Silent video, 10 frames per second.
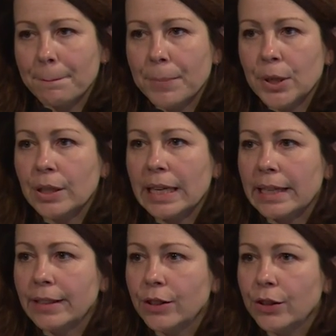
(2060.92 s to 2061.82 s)
But
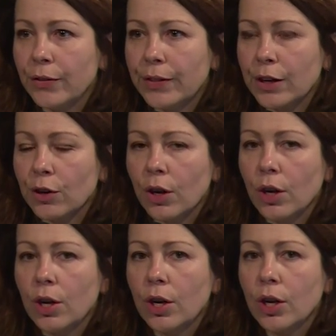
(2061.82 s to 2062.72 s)
again, there are a
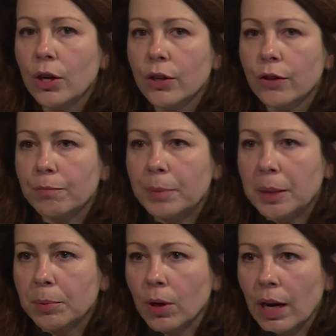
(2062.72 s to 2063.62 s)
lot of
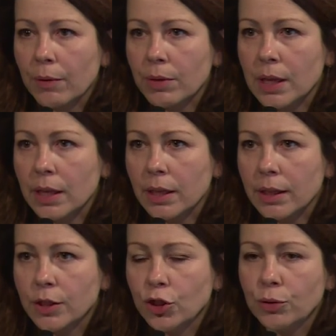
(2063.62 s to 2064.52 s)
people out there
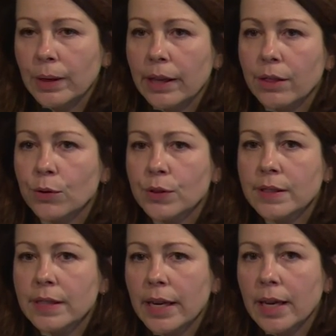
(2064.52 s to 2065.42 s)
doing the
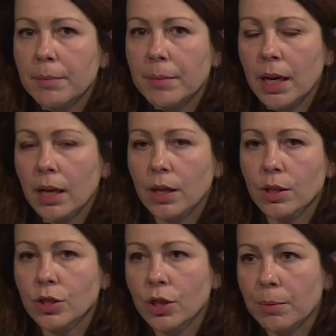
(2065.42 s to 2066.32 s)
same
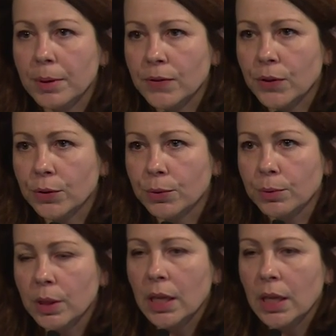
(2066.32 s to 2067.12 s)
job as you.